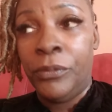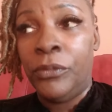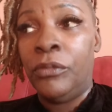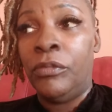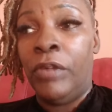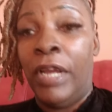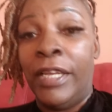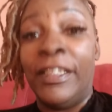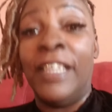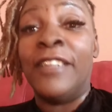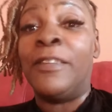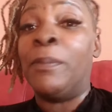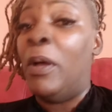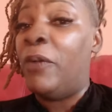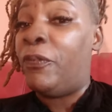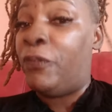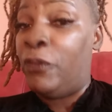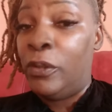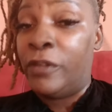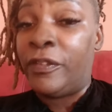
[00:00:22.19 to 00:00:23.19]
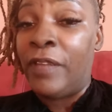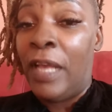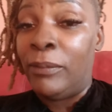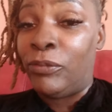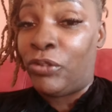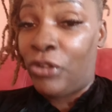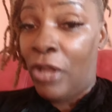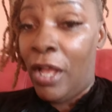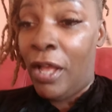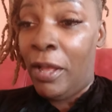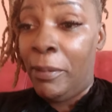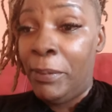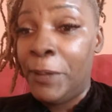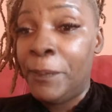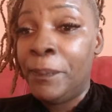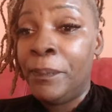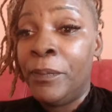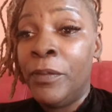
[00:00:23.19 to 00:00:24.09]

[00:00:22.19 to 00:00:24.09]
right? That's my full time job.